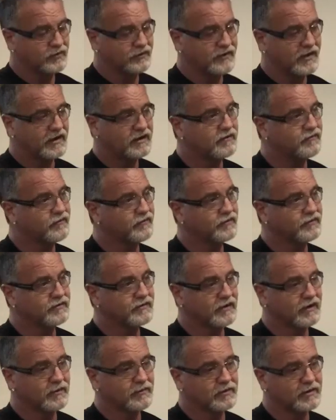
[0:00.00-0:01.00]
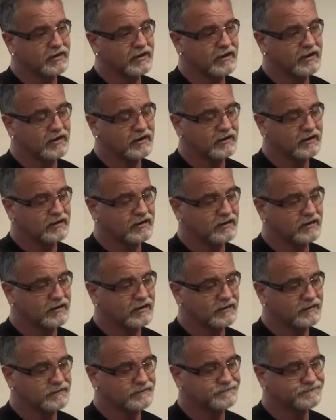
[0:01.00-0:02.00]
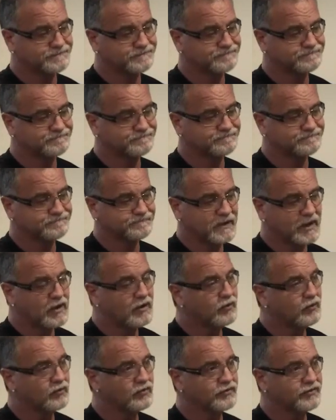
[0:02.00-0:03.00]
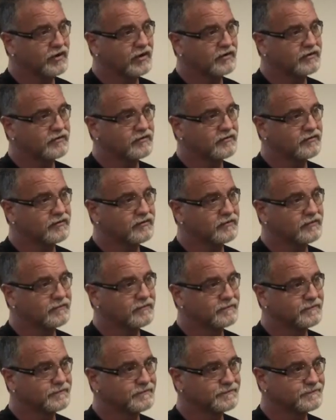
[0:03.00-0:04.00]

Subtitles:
well, thank you for your time today, and we'll talk to you soon.